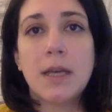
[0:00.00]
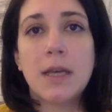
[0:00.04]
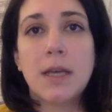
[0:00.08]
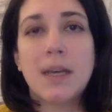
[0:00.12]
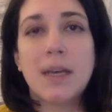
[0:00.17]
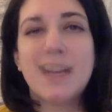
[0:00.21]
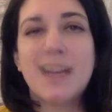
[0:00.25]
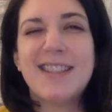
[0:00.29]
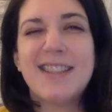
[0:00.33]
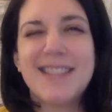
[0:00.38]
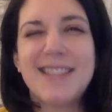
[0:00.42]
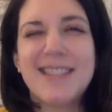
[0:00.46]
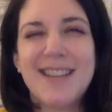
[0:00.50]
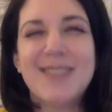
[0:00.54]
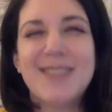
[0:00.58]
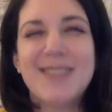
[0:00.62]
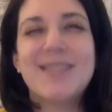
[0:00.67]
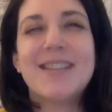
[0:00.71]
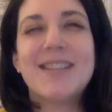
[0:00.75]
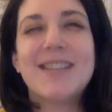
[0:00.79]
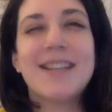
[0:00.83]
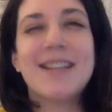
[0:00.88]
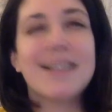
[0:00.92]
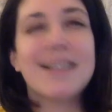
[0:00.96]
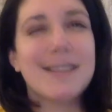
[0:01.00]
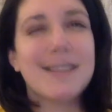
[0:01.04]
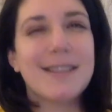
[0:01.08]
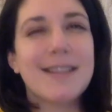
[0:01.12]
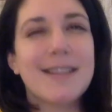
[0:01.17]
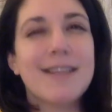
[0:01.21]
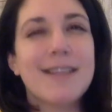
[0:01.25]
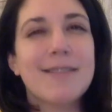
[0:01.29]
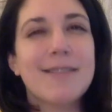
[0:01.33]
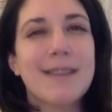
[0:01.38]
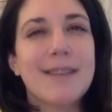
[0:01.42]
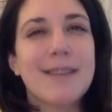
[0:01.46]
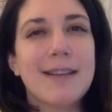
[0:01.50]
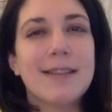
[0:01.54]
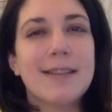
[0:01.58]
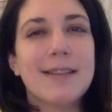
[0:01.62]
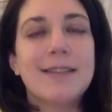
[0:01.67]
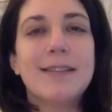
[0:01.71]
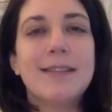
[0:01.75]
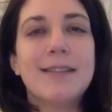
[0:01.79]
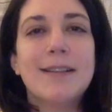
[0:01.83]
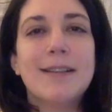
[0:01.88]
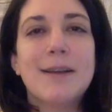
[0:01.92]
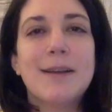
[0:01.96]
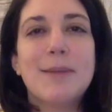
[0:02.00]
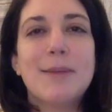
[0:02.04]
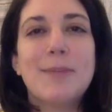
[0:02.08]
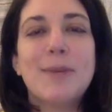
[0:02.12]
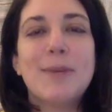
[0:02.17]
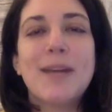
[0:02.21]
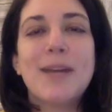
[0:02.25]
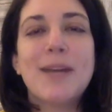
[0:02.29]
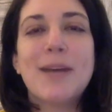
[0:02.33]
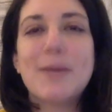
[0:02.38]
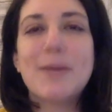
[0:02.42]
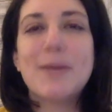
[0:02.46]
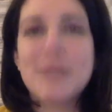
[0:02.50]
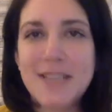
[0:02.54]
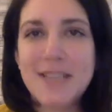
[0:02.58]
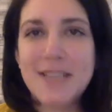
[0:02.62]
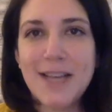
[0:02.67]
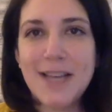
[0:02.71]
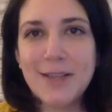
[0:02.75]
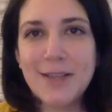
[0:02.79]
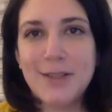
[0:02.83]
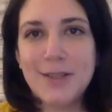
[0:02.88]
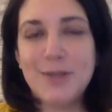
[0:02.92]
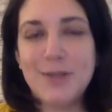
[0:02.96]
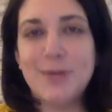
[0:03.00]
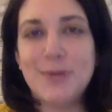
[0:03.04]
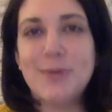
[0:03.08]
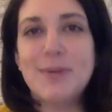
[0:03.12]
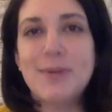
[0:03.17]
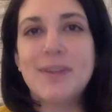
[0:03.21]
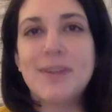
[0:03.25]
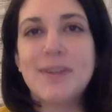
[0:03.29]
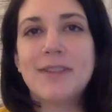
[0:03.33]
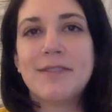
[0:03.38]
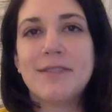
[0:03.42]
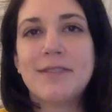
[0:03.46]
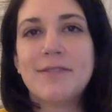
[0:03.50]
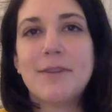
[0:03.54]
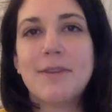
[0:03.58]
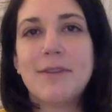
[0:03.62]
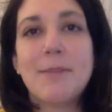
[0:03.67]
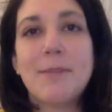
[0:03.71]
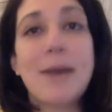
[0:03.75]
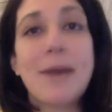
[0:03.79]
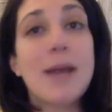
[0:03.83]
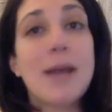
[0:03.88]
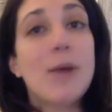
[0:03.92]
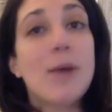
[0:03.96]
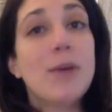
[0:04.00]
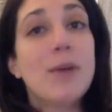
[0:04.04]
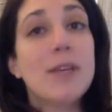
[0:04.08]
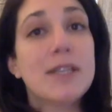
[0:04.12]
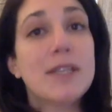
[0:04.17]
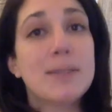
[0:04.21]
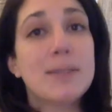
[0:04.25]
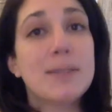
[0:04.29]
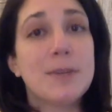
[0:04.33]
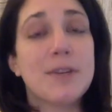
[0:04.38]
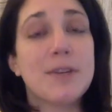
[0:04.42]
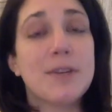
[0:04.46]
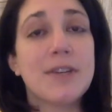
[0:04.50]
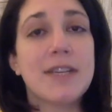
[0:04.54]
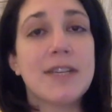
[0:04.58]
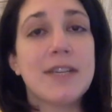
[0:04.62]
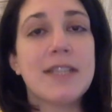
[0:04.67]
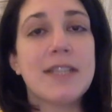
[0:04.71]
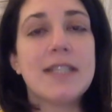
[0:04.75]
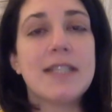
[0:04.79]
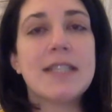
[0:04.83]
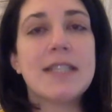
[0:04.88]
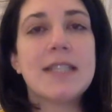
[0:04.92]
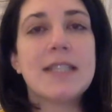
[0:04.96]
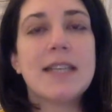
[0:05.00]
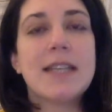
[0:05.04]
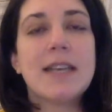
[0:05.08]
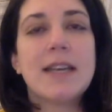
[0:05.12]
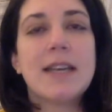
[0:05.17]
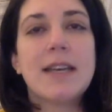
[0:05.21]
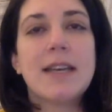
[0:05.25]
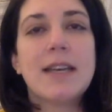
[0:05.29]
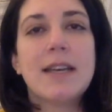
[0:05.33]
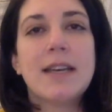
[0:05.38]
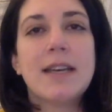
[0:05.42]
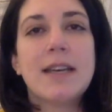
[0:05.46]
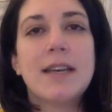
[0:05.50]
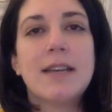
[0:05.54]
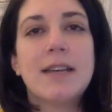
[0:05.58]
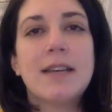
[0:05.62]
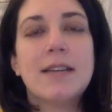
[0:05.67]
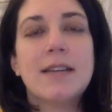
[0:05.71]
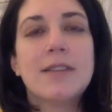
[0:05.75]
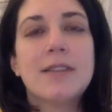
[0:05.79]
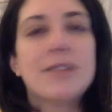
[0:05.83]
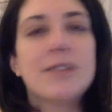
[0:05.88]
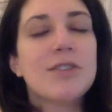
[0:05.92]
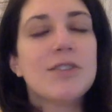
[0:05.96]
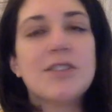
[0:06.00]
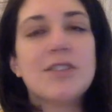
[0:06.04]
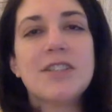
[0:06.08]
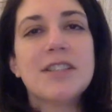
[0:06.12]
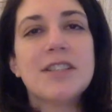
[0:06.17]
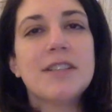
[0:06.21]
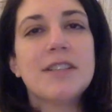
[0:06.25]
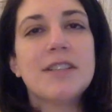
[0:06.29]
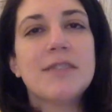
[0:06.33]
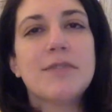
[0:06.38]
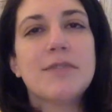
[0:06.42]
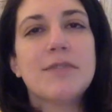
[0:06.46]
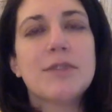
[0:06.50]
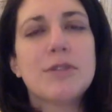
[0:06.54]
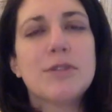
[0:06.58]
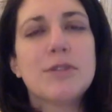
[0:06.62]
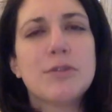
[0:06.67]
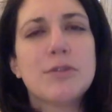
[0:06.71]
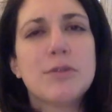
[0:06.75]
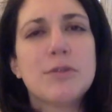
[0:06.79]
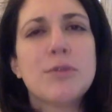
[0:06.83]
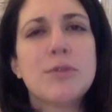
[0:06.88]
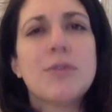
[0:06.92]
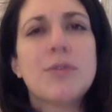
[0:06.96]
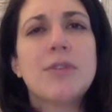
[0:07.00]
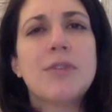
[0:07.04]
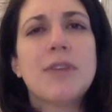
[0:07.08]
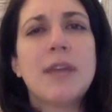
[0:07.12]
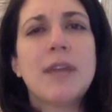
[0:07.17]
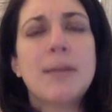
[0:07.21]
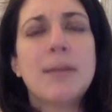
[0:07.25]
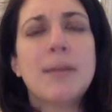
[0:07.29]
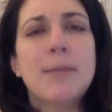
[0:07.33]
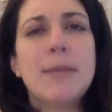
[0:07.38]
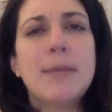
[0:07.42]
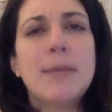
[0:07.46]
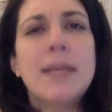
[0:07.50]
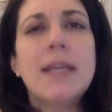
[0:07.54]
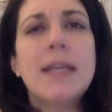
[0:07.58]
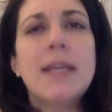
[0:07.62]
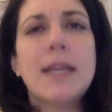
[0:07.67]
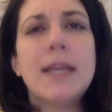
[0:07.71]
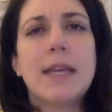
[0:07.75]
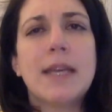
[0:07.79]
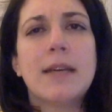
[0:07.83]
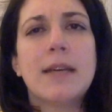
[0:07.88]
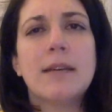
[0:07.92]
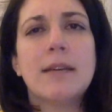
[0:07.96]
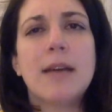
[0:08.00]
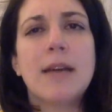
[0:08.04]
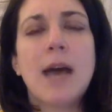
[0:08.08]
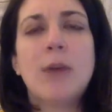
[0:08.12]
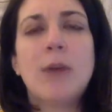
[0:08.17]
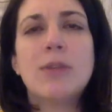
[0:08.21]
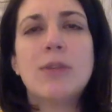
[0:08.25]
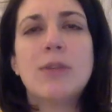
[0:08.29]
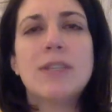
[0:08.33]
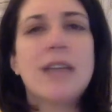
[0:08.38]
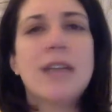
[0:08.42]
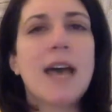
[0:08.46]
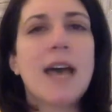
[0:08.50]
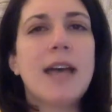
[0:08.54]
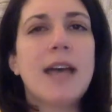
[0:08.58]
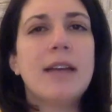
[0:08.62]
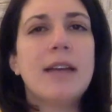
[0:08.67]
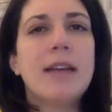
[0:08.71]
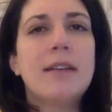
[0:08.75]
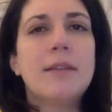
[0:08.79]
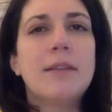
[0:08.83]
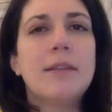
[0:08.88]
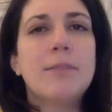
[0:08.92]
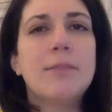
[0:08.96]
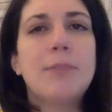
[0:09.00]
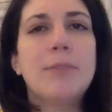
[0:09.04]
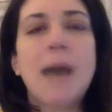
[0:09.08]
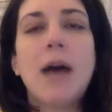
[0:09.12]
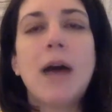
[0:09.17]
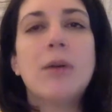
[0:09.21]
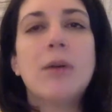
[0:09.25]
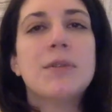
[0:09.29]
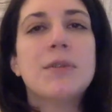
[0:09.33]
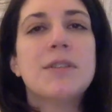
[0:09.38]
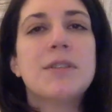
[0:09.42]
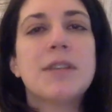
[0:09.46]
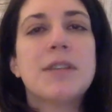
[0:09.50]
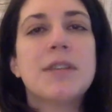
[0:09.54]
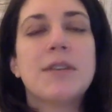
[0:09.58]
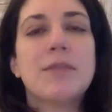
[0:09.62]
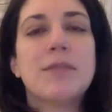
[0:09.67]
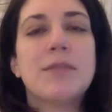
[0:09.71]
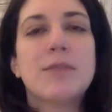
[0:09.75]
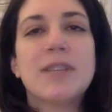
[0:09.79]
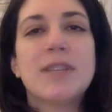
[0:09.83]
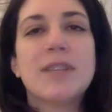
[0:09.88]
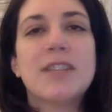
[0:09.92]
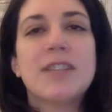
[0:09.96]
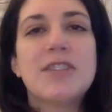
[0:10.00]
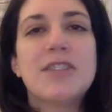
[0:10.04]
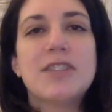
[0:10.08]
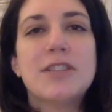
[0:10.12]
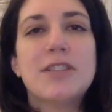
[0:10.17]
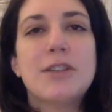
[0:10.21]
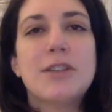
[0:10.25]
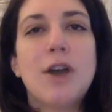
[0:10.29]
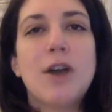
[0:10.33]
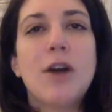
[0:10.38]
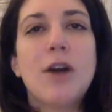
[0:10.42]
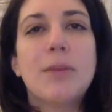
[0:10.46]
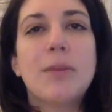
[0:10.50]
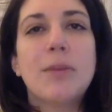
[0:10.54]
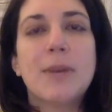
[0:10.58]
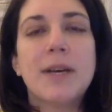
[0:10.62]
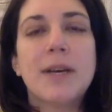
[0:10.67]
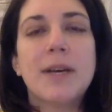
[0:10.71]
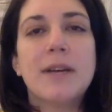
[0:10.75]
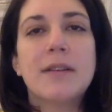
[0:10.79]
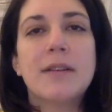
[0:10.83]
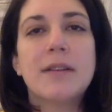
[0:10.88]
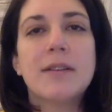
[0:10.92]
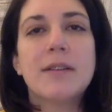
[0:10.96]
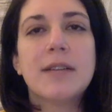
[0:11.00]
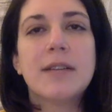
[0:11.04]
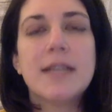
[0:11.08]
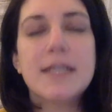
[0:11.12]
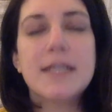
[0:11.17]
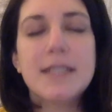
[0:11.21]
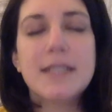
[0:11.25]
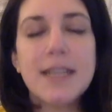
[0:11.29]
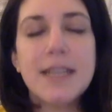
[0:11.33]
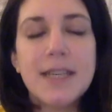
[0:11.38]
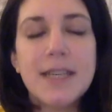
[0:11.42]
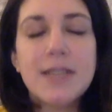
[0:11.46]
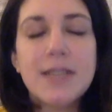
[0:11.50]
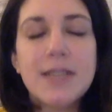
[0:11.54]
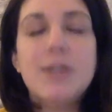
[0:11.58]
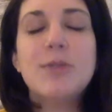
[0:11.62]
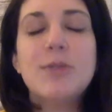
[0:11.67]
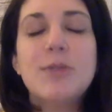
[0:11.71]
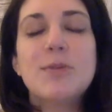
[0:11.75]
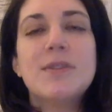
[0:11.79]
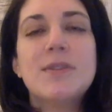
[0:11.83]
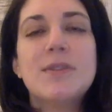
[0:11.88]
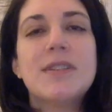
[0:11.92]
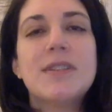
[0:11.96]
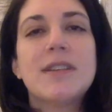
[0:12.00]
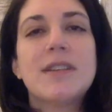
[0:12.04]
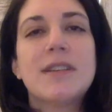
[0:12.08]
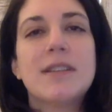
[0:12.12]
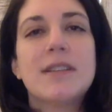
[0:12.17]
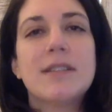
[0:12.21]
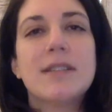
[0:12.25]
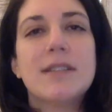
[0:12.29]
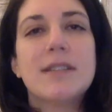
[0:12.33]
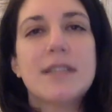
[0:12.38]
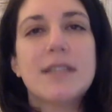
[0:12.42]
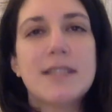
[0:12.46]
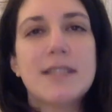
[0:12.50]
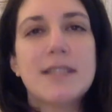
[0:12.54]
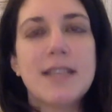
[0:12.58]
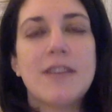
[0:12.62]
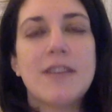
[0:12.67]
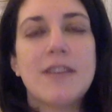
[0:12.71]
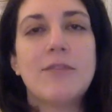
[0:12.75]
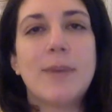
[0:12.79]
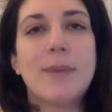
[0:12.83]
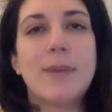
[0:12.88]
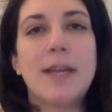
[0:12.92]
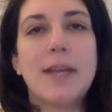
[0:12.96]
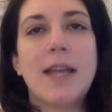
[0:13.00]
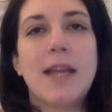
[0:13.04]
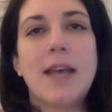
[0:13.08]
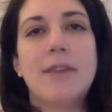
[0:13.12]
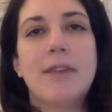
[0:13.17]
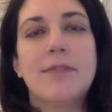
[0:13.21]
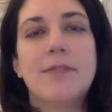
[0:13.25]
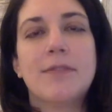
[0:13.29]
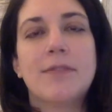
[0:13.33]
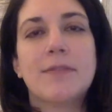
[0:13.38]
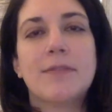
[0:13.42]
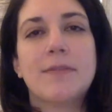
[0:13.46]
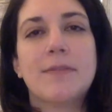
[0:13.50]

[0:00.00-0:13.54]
It sounds a little theoretical, but I will tell you, from my own experience, searching for truth and meaning outside the bounds of religious dogma continues to save my life.